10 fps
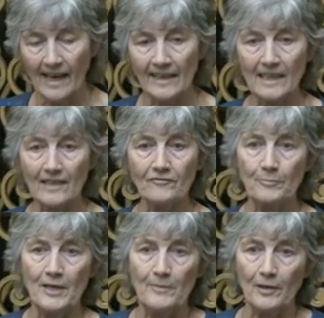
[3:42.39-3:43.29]
and left
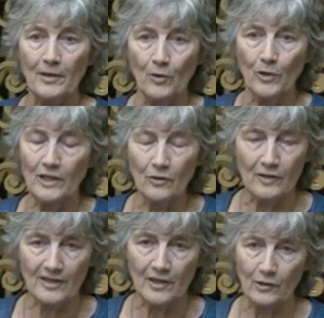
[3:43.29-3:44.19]
people with no
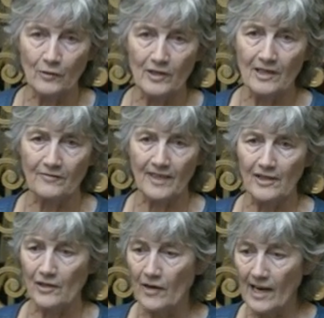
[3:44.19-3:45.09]
security of
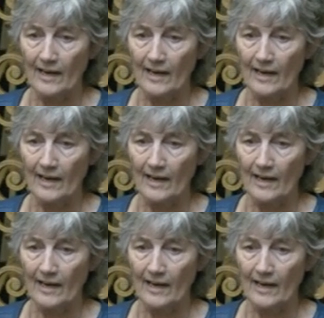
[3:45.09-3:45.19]
tenure.